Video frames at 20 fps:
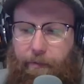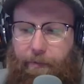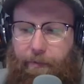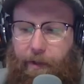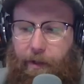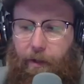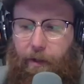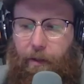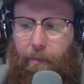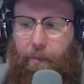
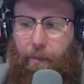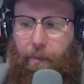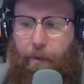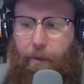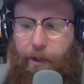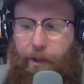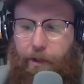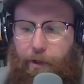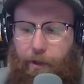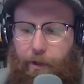feel a
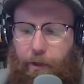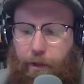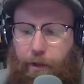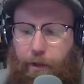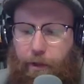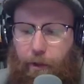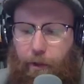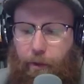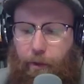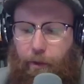pressure
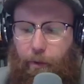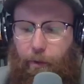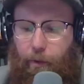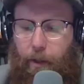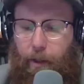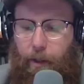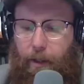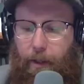to